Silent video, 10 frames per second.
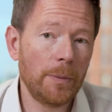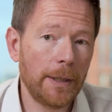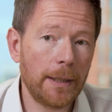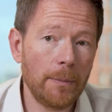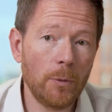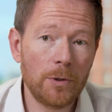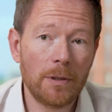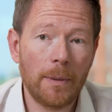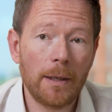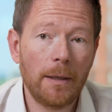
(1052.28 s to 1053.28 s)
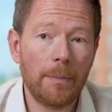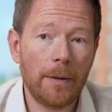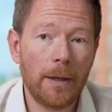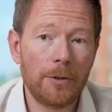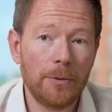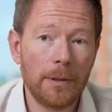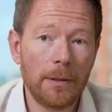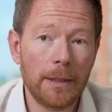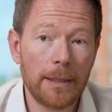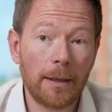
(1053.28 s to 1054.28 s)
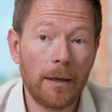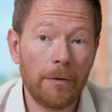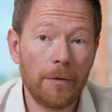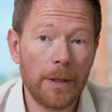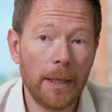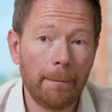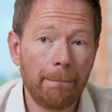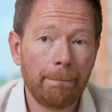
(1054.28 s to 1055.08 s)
communicate more to the market about that during the second half of the year.